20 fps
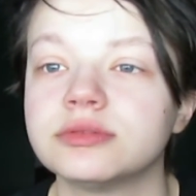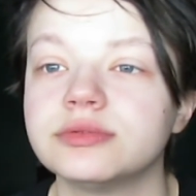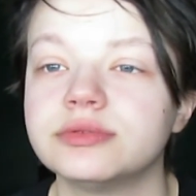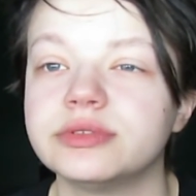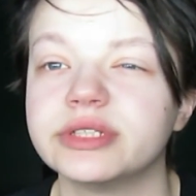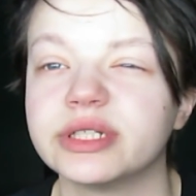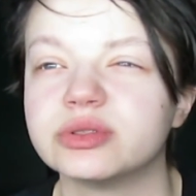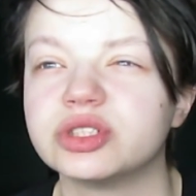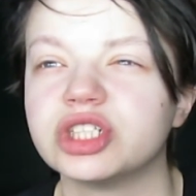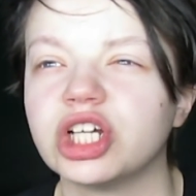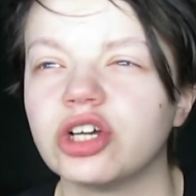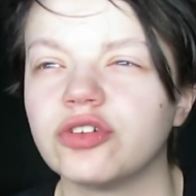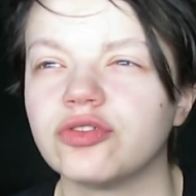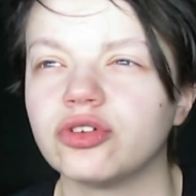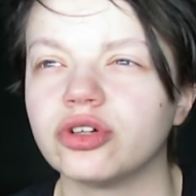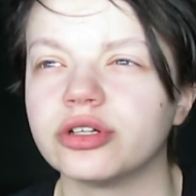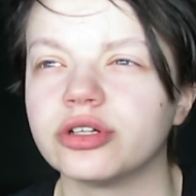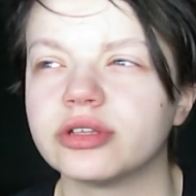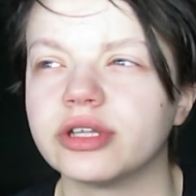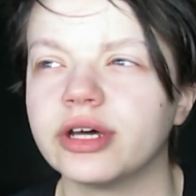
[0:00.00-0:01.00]
No chair
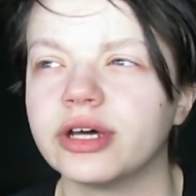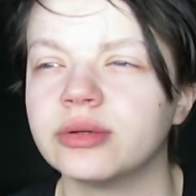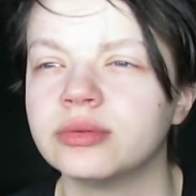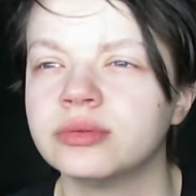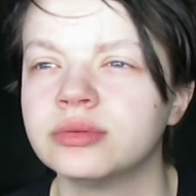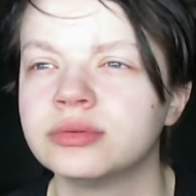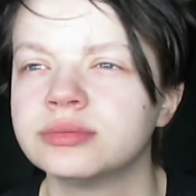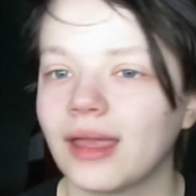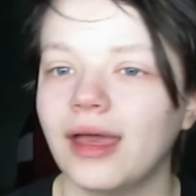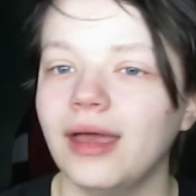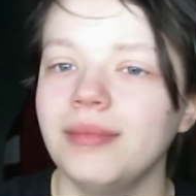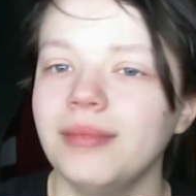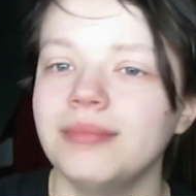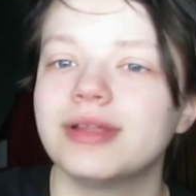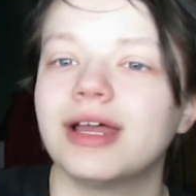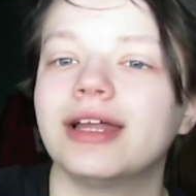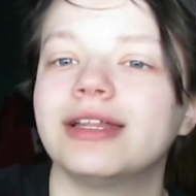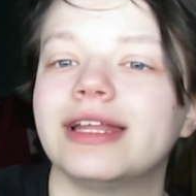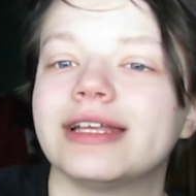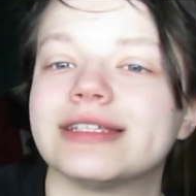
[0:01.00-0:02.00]
for it though. I'm
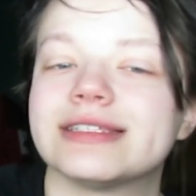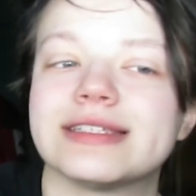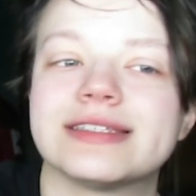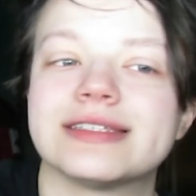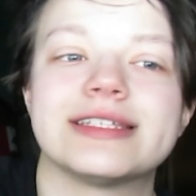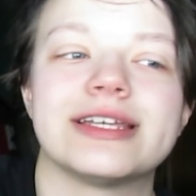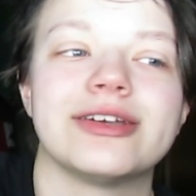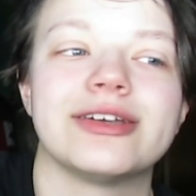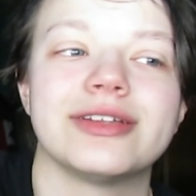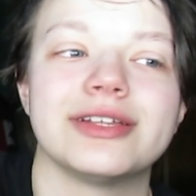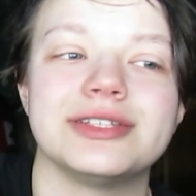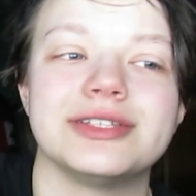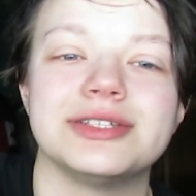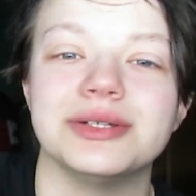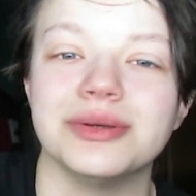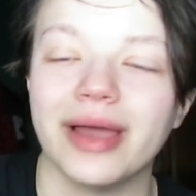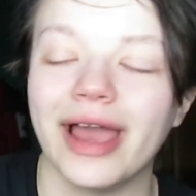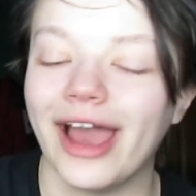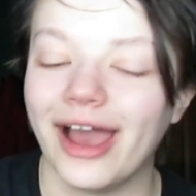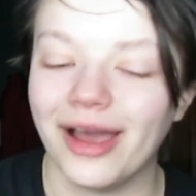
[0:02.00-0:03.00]
not necessarily
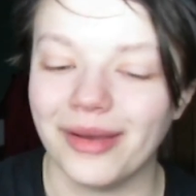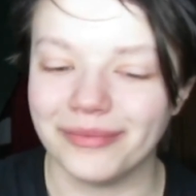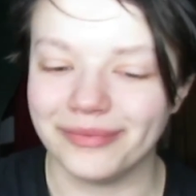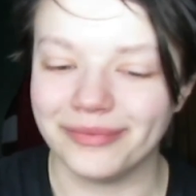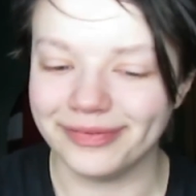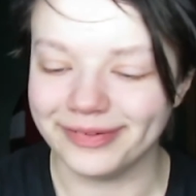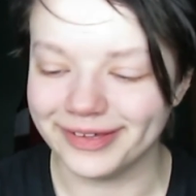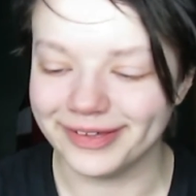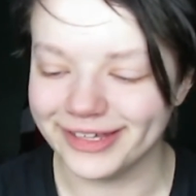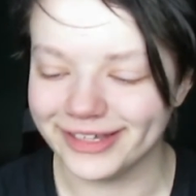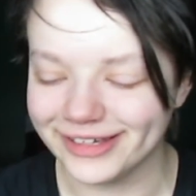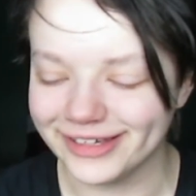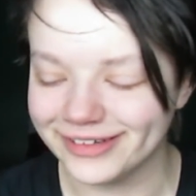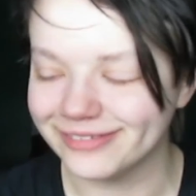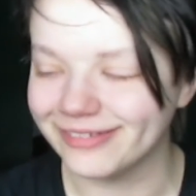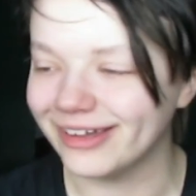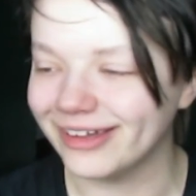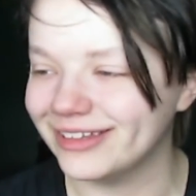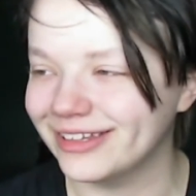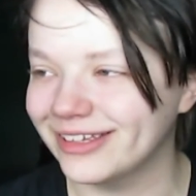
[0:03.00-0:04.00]
too happy
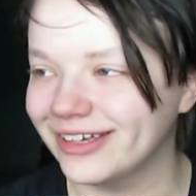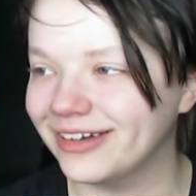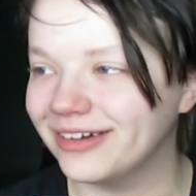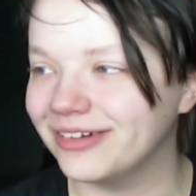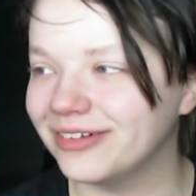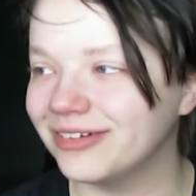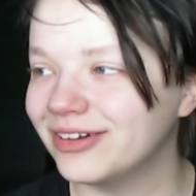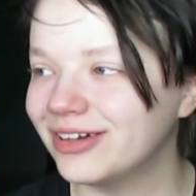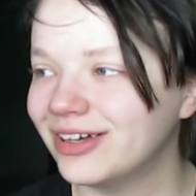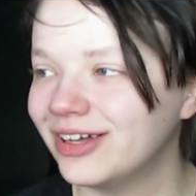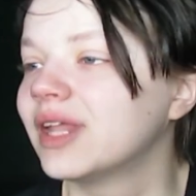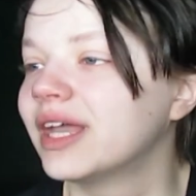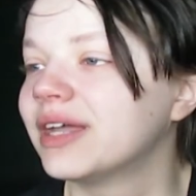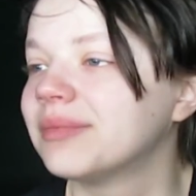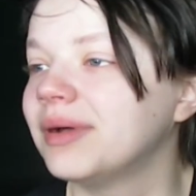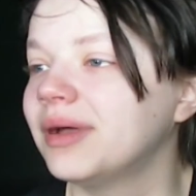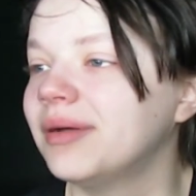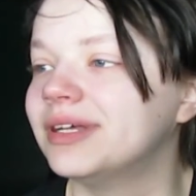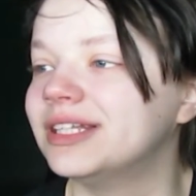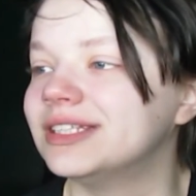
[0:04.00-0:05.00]
right now. Like,
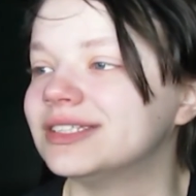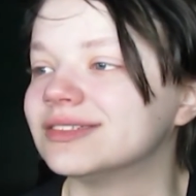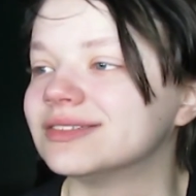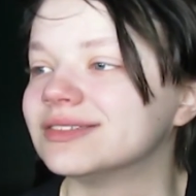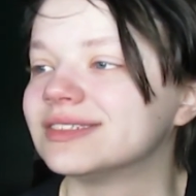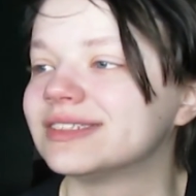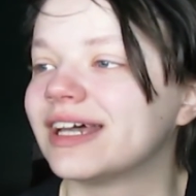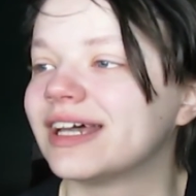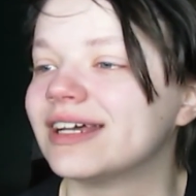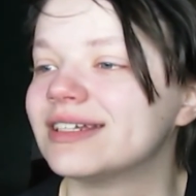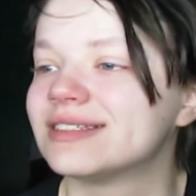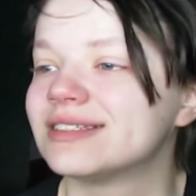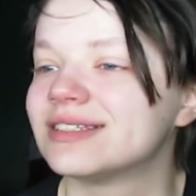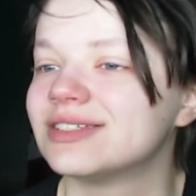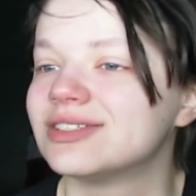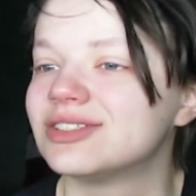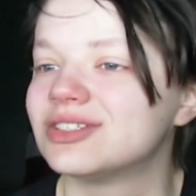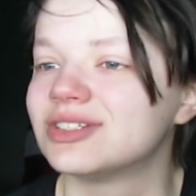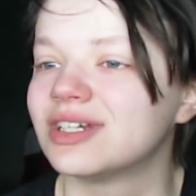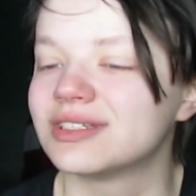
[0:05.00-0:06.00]
my mental status
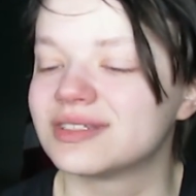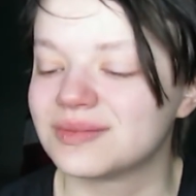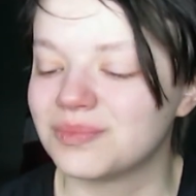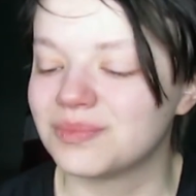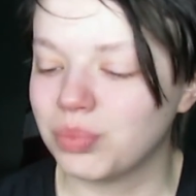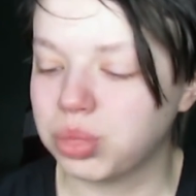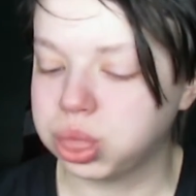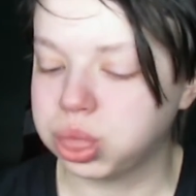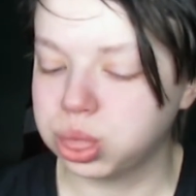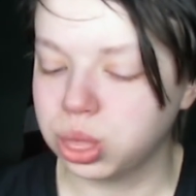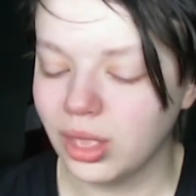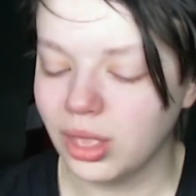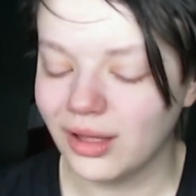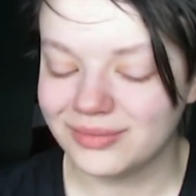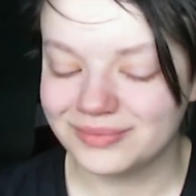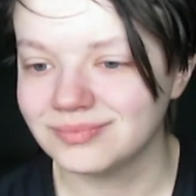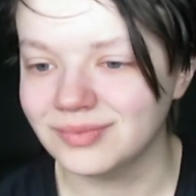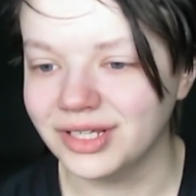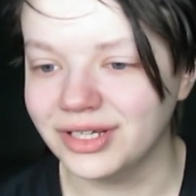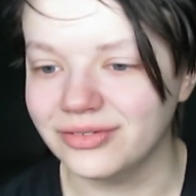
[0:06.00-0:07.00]
is just
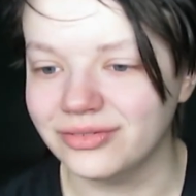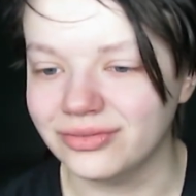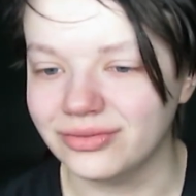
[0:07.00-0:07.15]
I